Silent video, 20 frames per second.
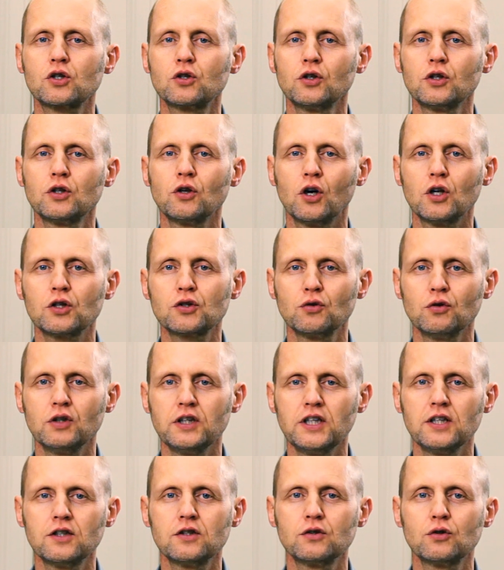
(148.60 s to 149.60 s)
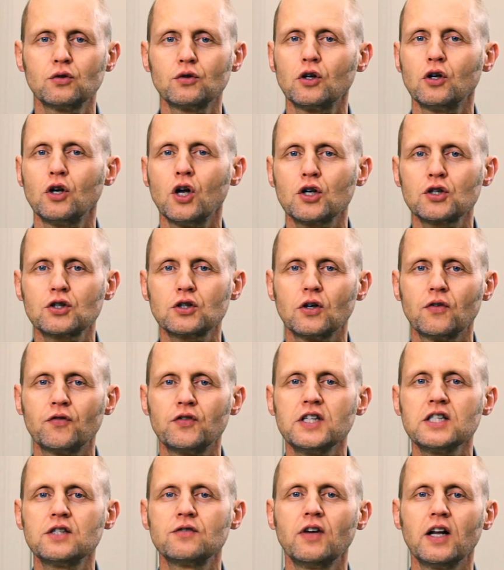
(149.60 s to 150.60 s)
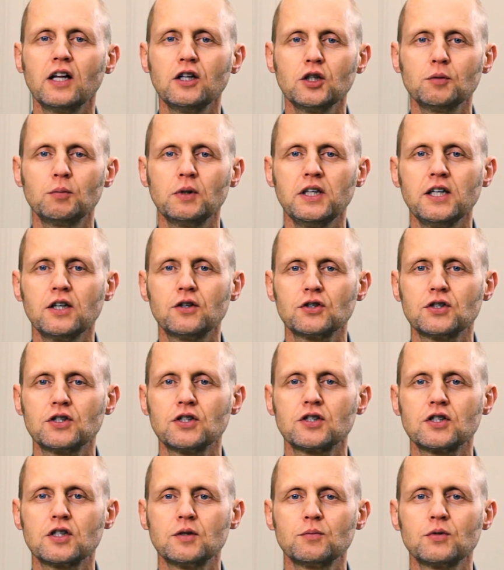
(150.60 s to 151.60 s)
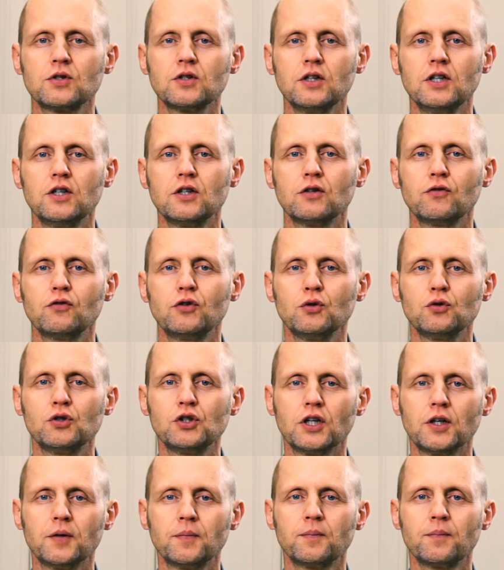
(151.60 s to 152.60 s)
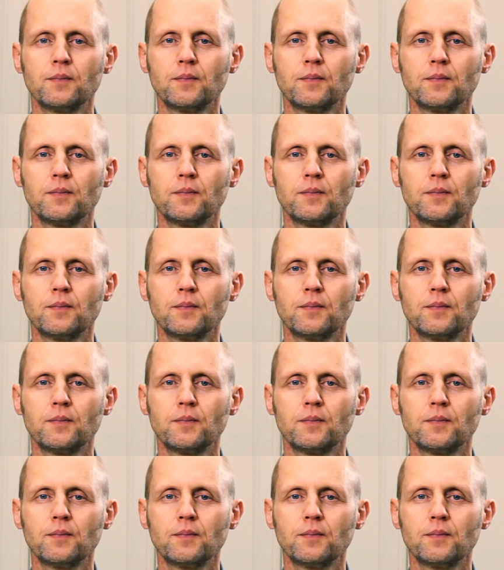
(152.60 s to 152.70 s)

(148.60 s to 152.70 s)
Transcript: could also lead to the loss of these valuable ecosystems in the future.